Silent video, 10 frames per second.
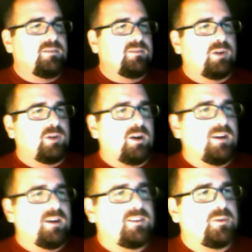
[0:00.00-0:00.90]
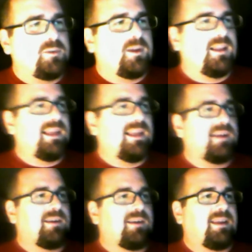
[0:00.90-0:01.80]
regards to
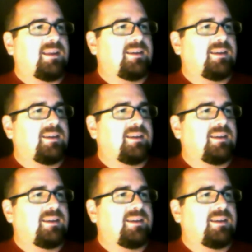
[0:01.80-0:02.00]
clarity?